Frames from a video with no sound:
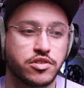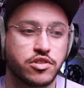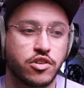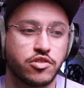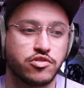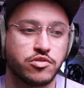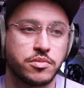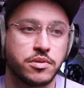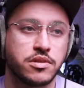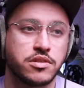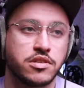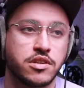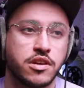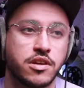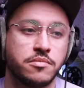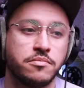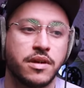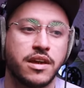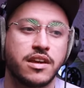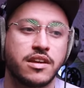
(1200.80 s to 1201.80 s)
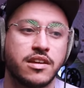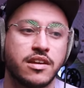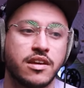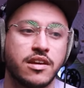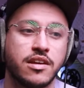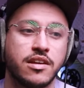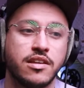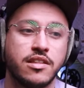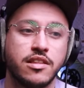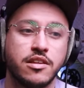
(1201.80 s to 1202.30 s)
contributor, making
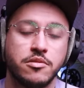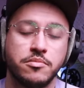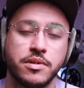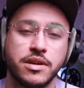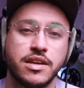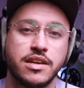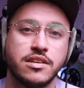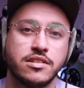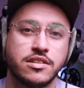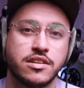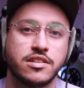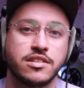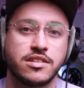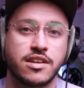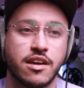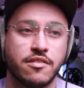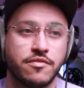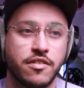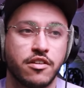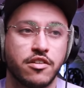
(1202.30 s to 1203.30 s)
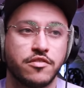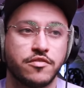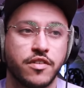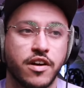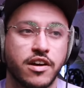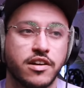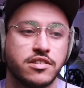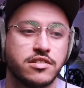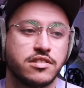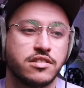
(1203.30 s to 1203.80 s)
it a little bit easier to get
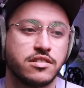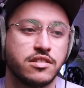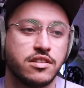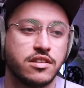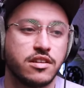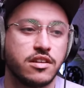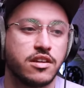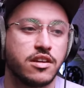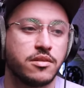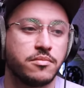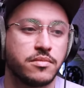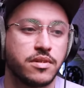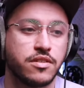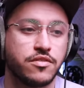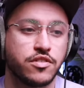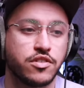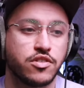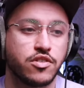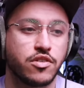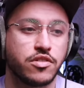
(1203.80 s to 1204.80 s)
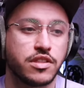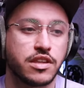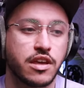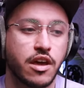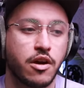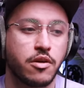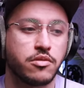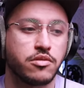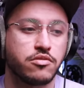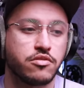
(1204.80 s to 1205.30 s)
verified if you're not the
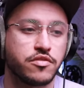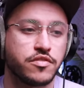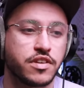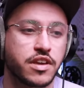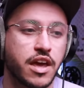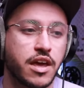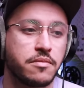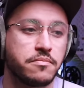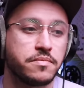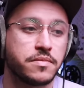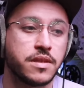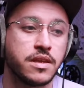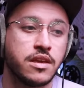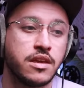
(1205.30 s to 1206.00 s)
owner of a game.